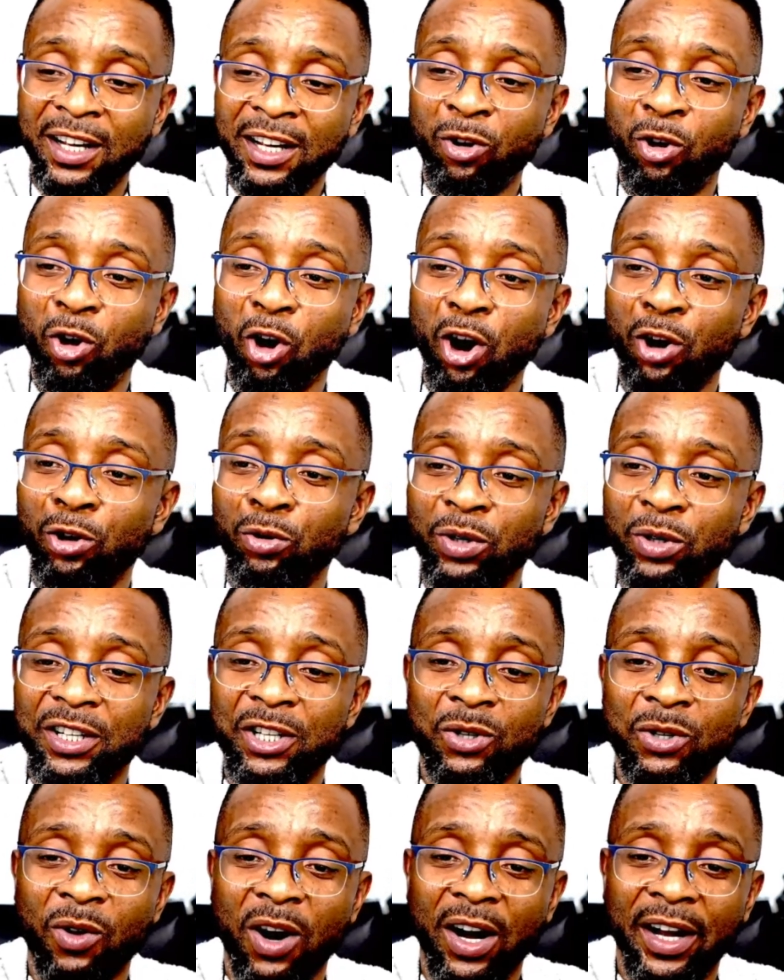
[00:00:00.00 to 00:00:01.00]
Kolu is
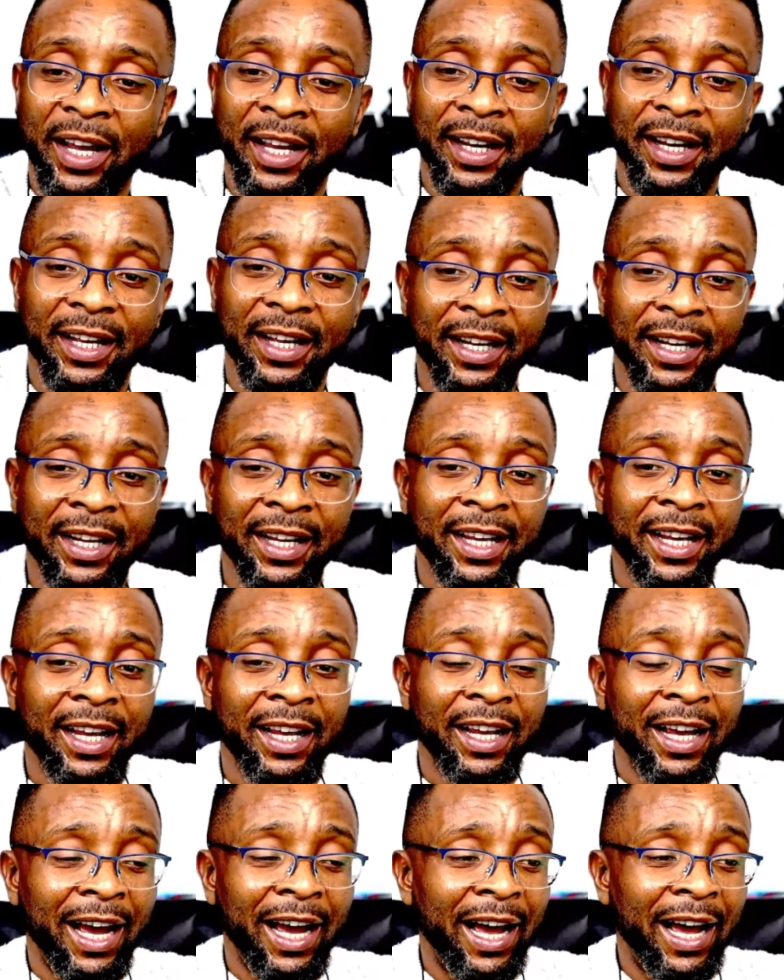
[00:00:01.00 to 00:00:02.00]
walking in.
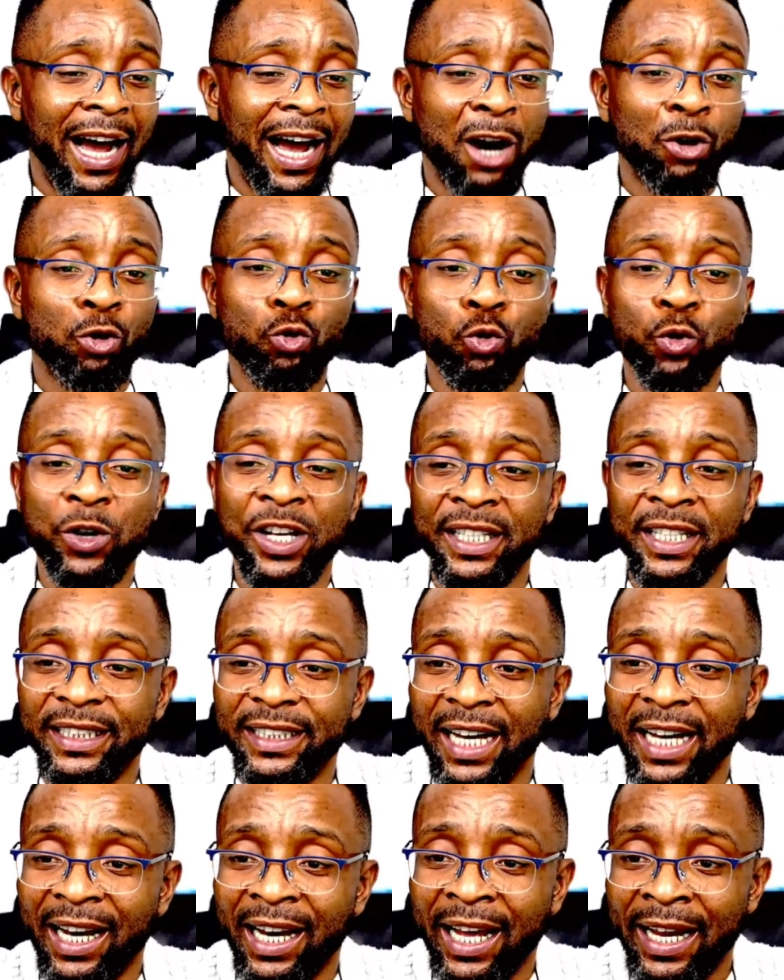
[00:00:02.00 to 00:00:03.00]
Akuri
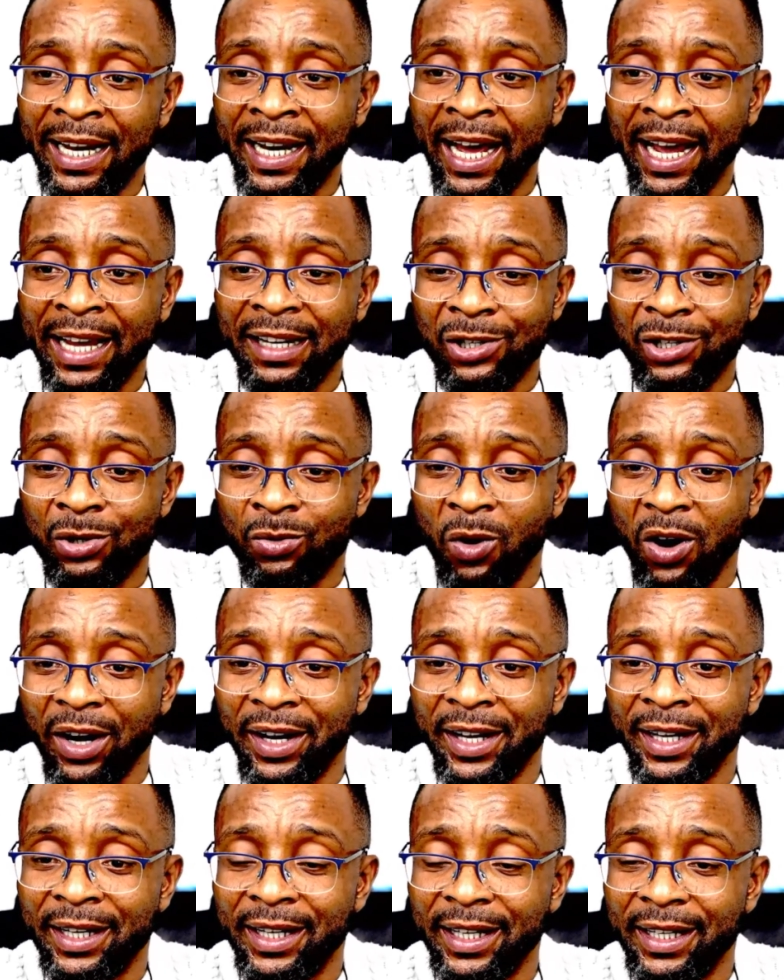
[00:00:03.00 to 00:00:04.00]
Nigalaila is
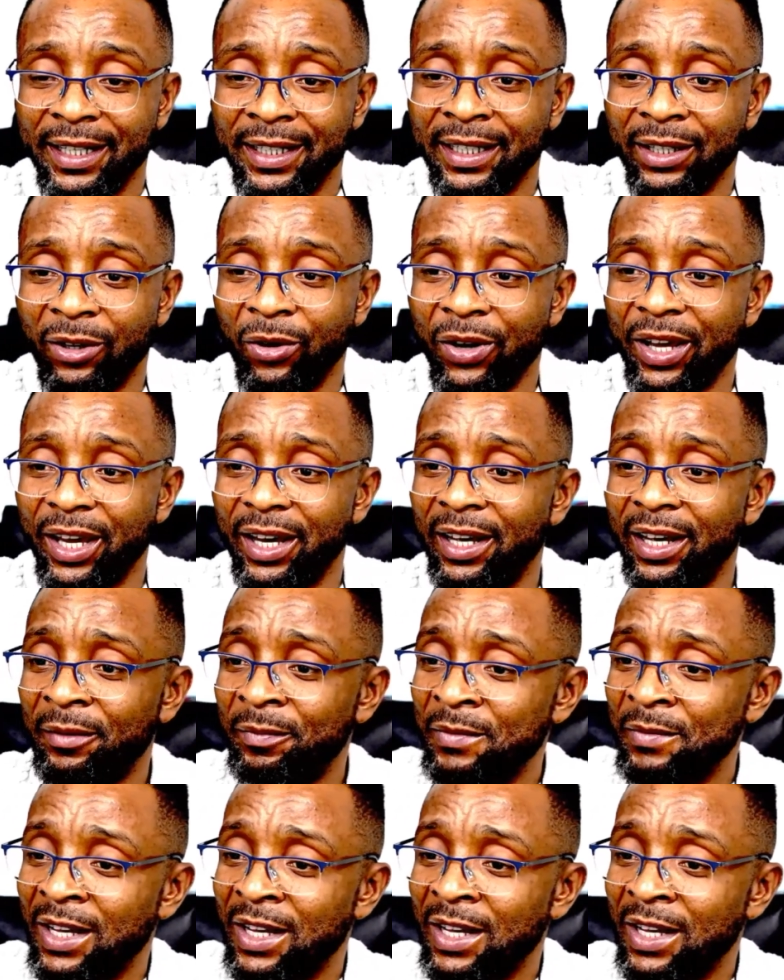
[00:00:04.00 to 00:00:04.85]
walking in. Okay.